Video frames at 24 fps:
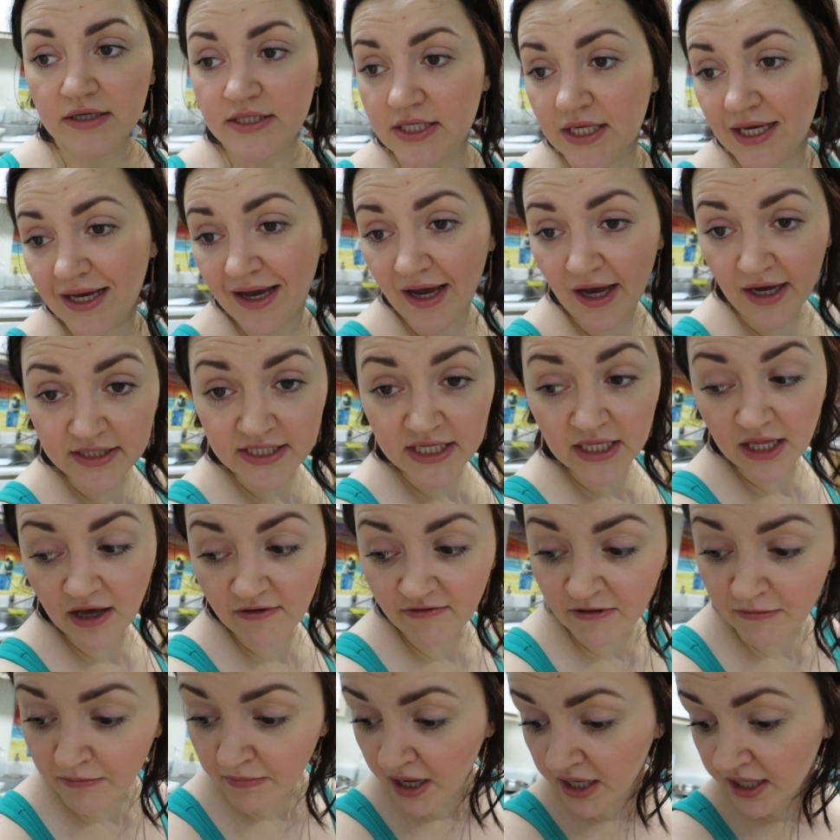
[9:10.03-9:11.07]
It has
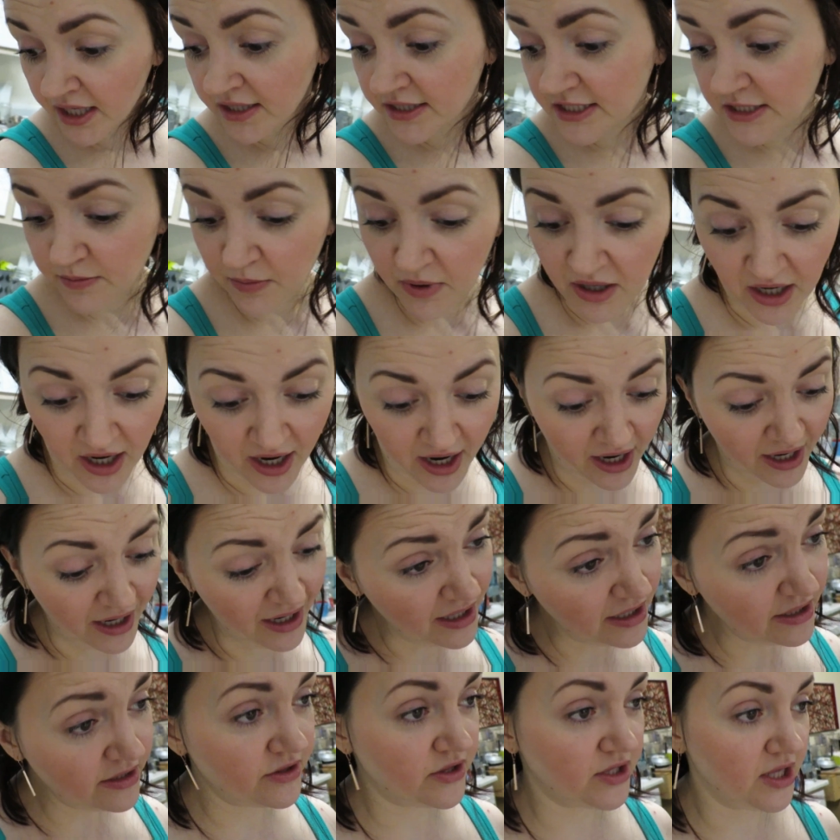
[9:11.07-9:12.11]
11 minutes, but
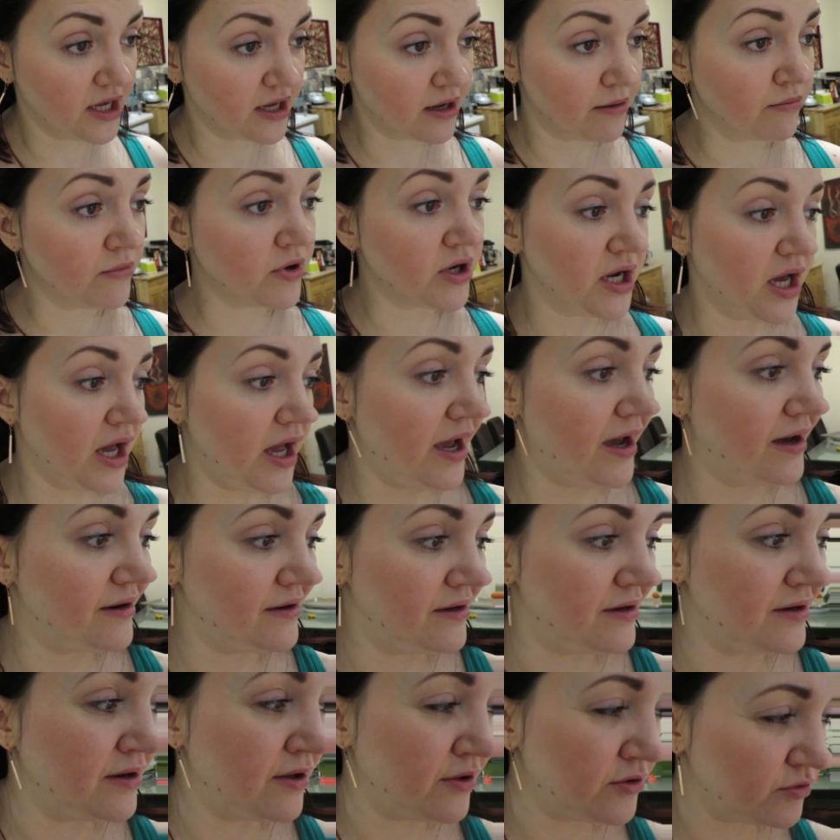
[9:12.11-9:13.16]
I think I'm gonna add
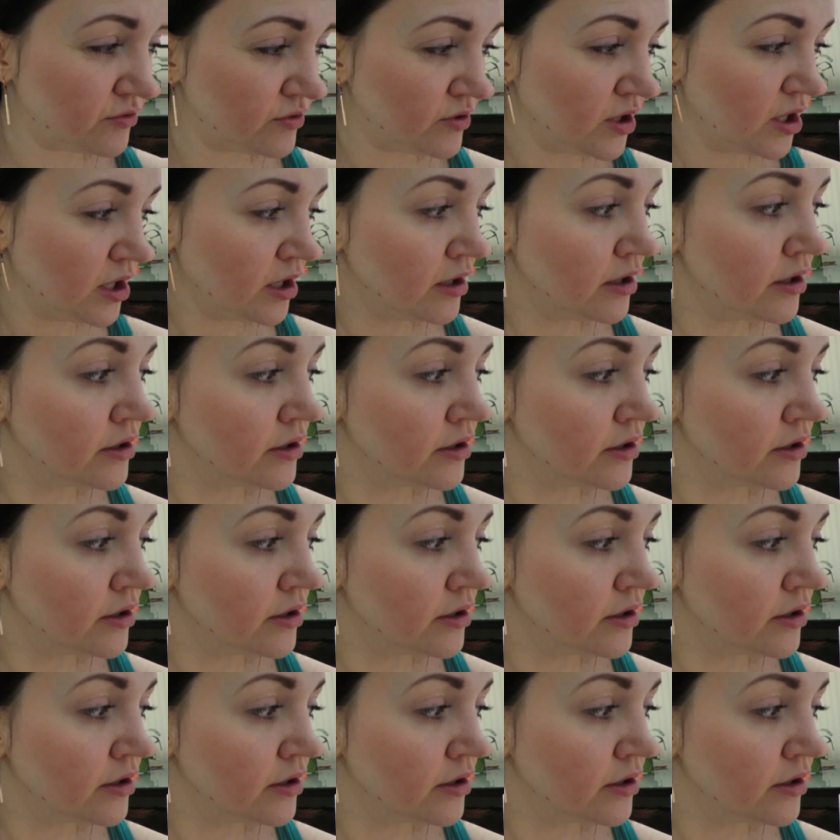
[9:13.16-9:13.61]
another